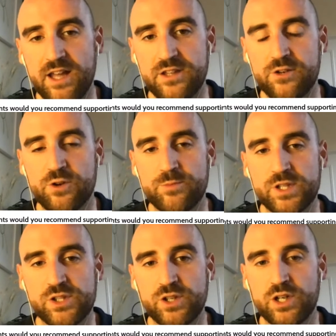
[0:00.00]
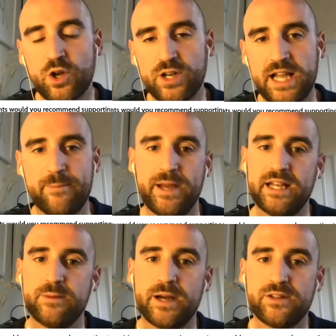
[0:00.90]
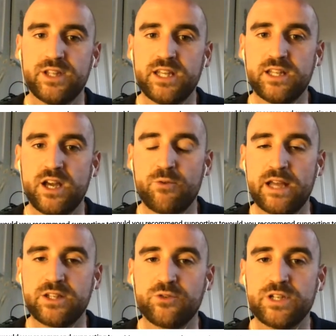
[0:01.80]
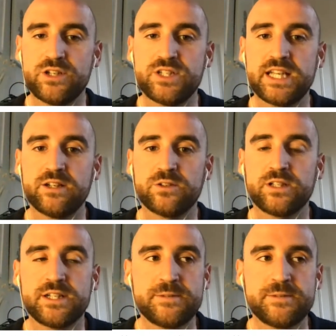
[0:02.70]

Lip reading: the group that's doing a lot of campaigning around the Green New Deal.